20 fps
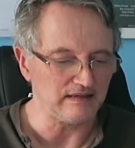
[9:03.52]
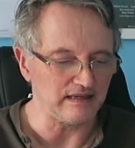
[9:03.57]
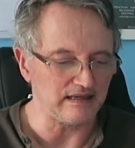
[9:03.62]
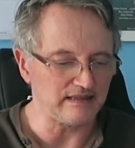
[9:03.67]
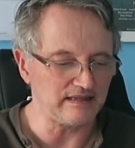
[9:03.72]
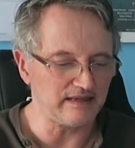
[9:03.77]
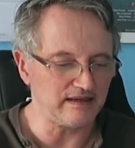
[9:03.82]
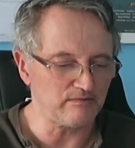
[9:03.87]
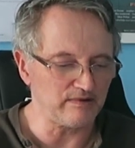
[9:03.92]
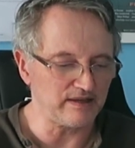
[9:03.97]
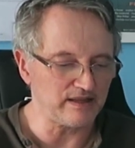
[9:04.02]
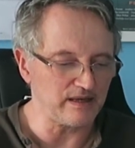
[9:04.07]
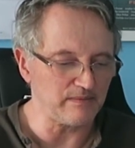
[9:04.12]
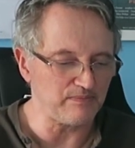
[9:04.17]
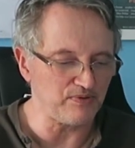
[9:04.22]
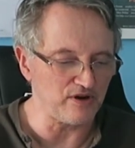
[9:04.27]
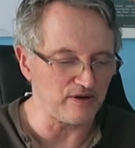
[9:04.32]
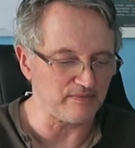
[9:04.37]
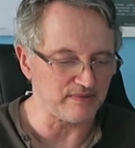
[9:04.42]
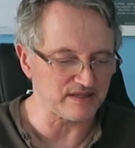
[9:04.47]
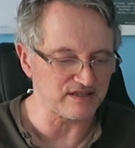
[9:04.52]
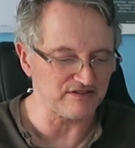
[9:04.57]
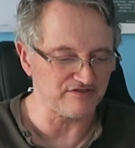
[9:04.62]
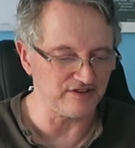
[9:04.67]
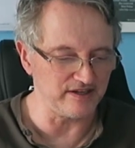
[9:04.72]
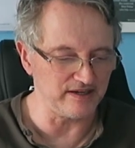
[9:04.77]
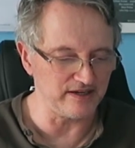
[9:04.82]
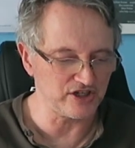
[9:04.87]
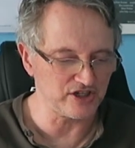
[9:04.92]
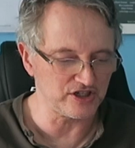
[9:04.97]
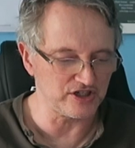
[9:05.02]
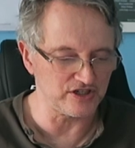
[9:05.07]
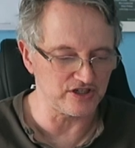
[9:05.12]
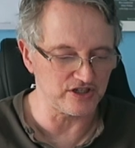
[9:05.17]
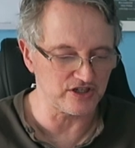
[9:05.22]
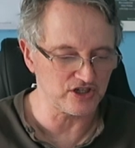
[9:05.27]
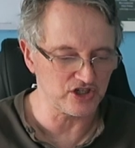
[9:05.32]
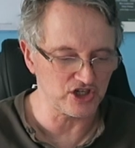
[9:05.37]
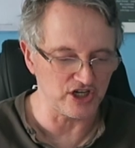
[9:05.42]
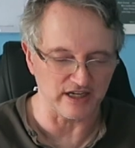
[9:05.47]
And then when the appointments are finished, she's
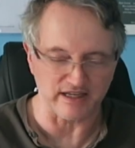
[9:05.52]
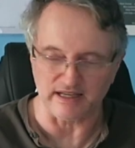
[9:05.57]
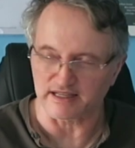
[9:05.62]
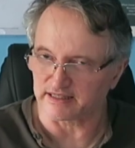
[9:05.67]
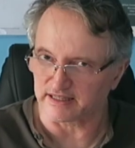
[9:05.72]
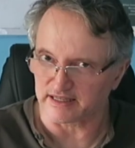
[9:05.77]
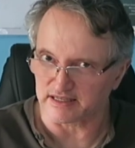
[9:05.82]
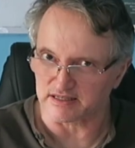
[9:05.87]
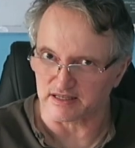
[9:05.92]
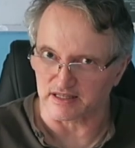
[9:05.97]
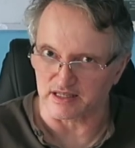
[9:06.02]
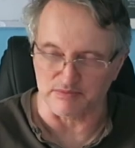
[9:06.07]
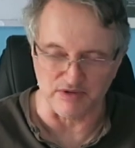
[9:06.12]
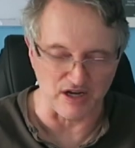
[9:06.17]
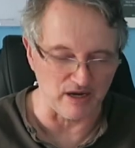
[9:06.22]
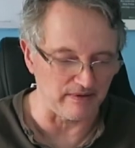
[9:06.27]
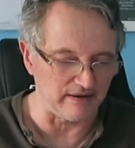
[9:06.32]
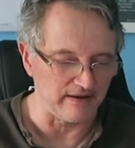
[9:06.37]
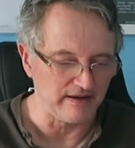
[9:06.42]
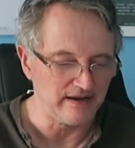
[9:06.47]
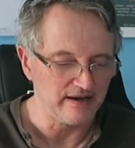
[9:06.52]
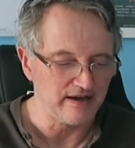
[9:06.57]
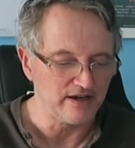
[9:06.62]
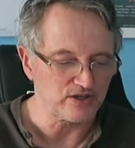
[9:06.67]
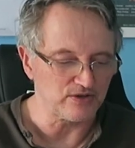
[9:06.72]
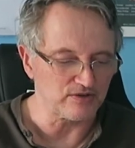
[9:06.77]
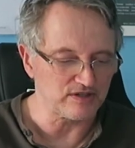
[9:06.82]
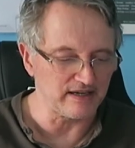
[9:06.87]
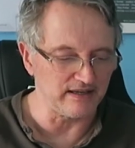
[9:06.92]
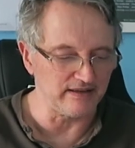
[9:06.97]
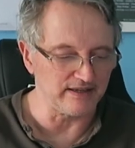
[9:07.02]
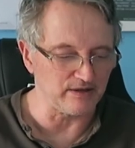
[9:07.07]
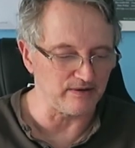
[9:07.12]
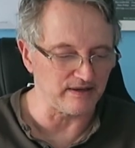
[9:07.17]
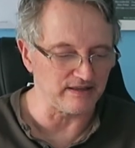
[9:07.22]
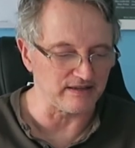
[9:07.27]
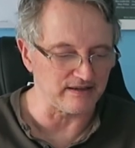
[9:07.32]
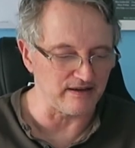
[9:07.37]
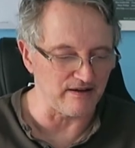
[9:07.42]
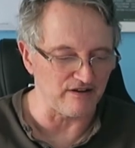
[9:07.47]
just checking things at the moment. She'll tell you
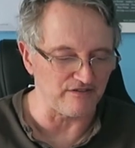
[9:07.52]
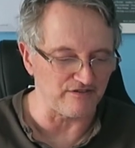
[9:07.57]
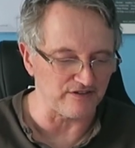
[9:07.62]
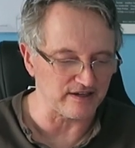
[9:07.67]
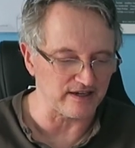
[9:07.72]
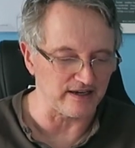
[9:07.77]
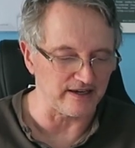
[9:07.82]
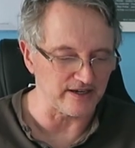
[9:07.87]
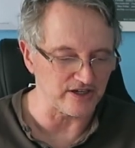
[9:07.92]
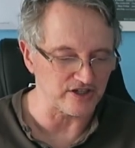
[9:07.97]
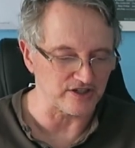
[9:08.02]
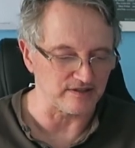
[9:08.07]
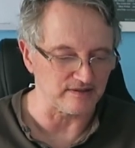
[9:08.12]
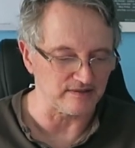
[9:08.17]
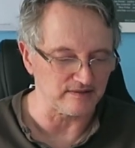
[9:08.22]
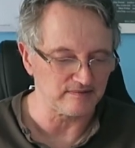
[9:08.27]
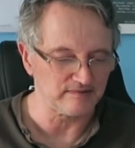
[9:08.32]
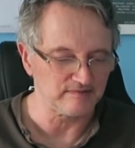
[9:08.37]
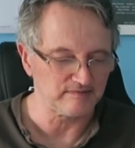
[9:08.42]
in the notification.